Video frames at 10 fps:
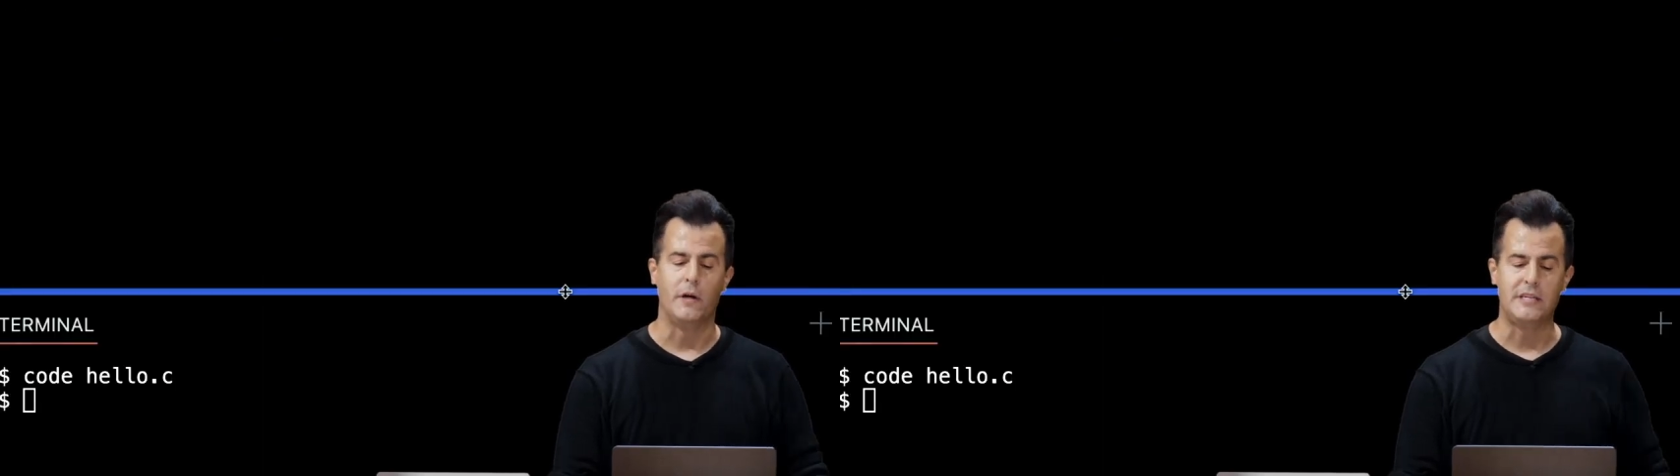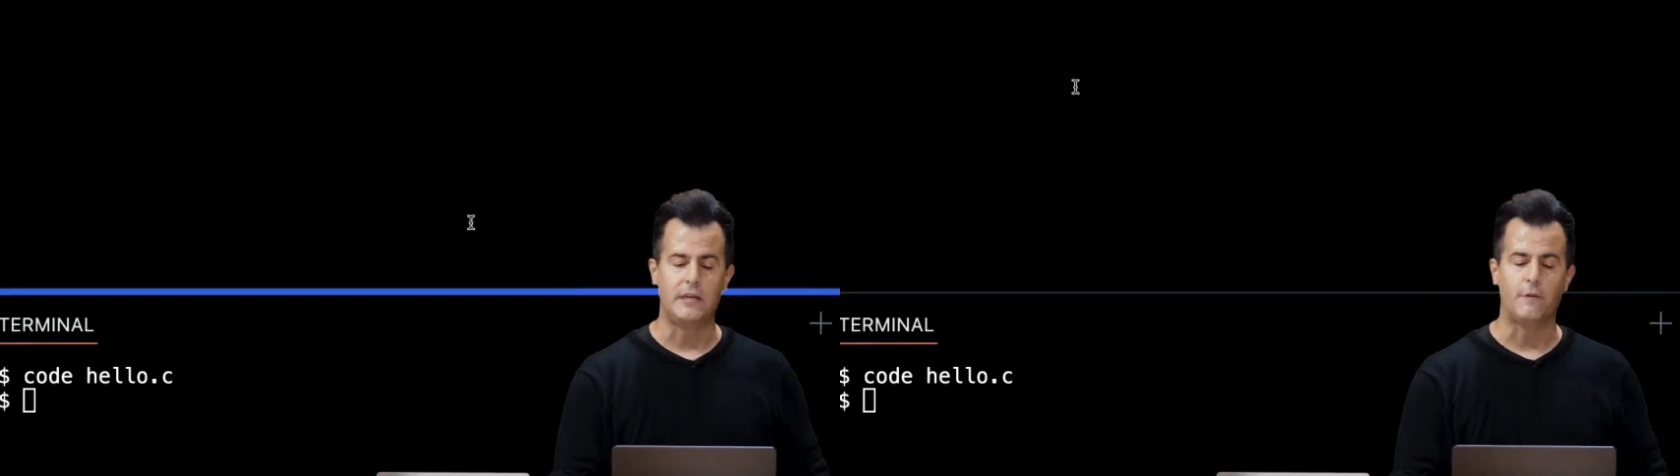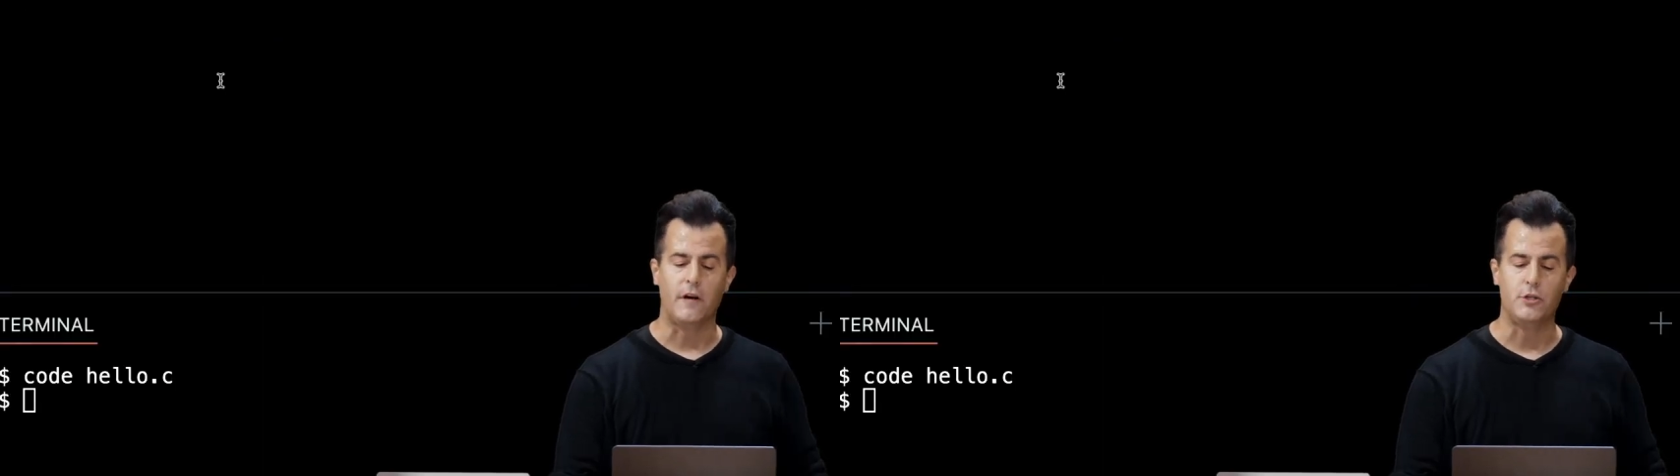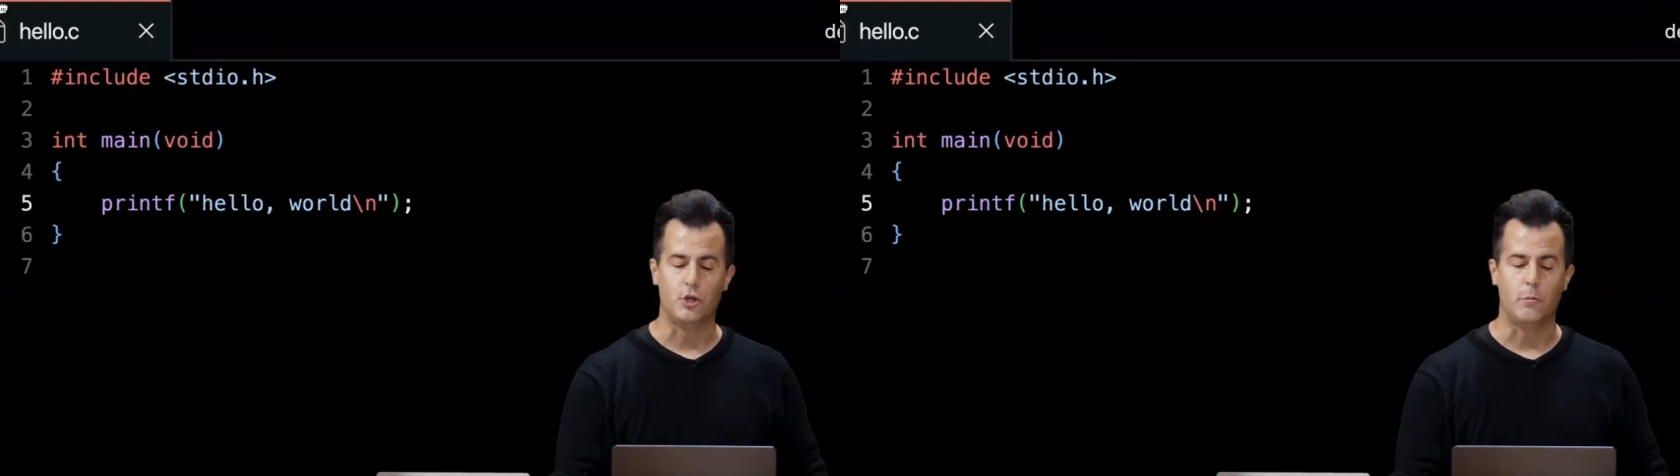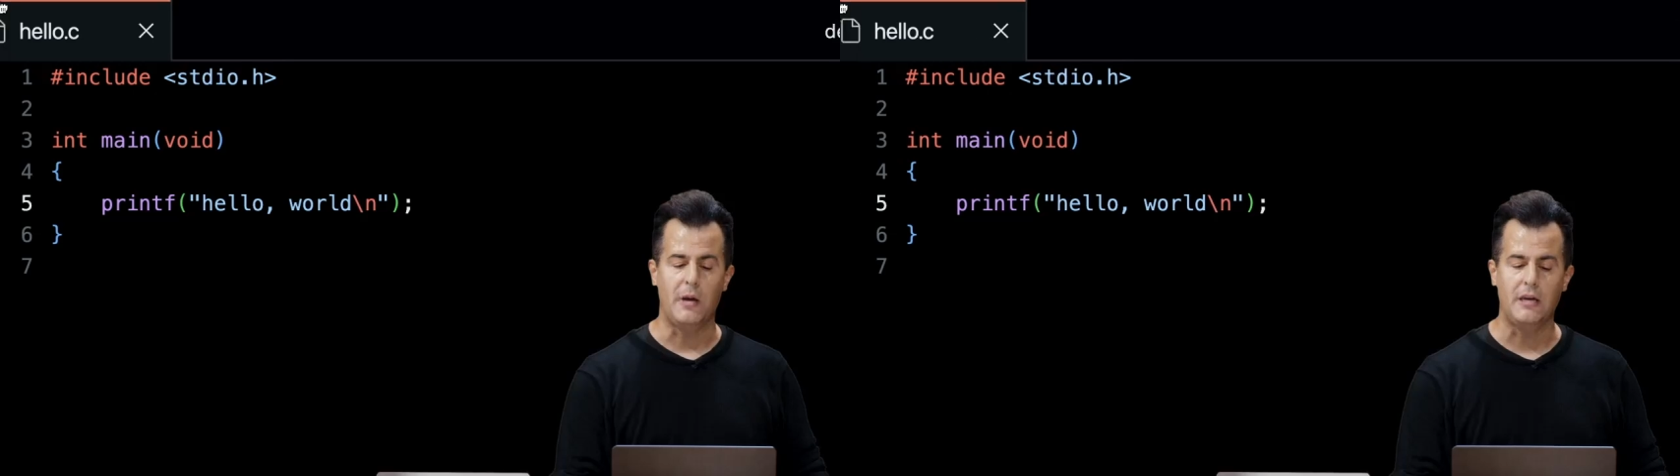Indeed, if I
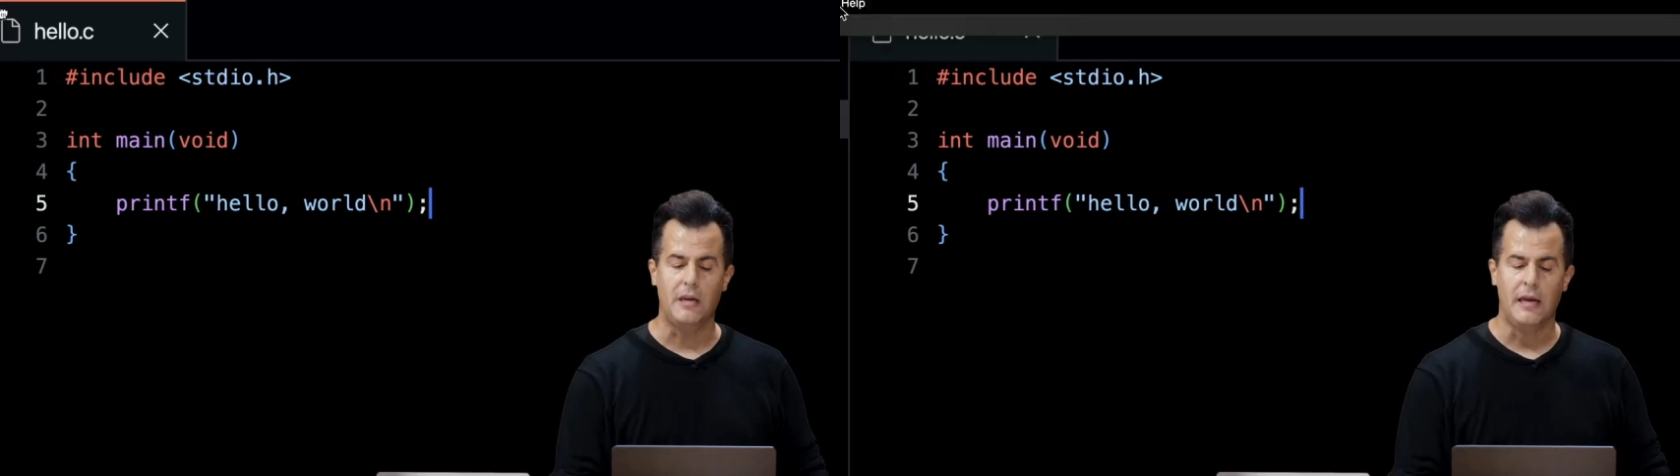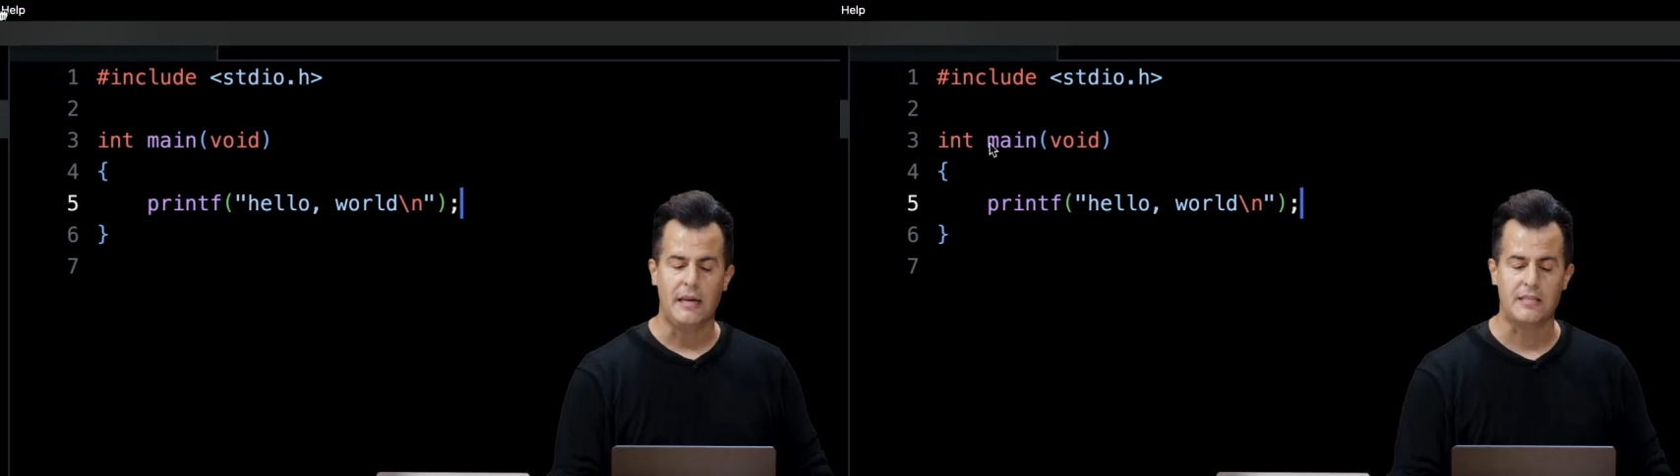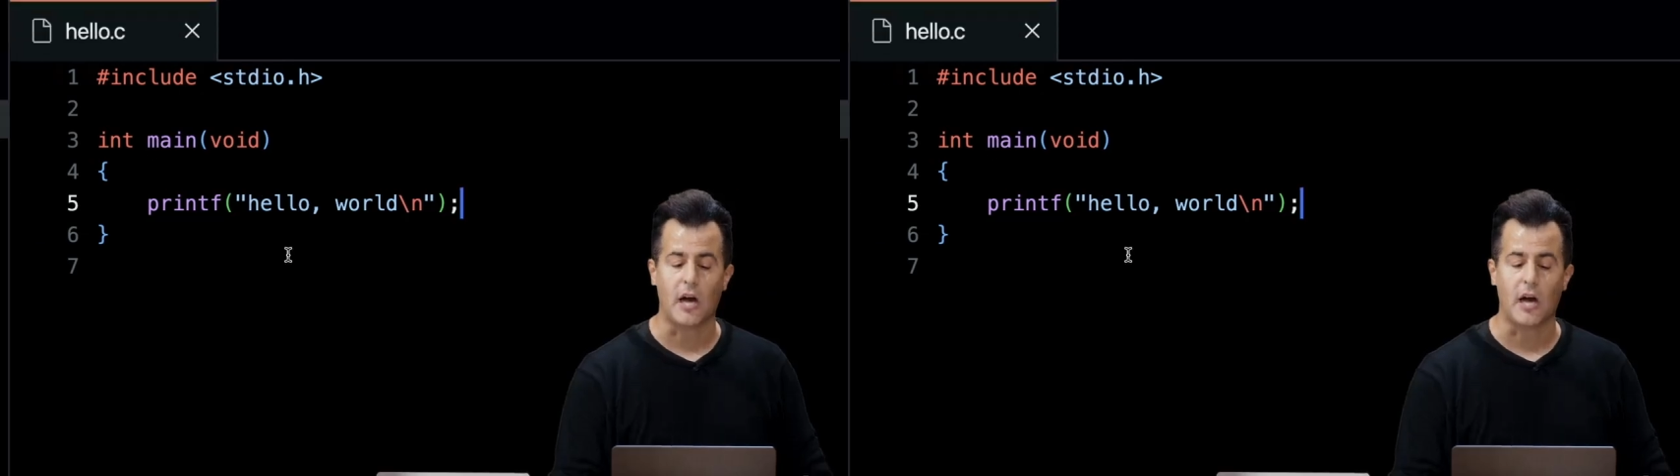zoom in, it's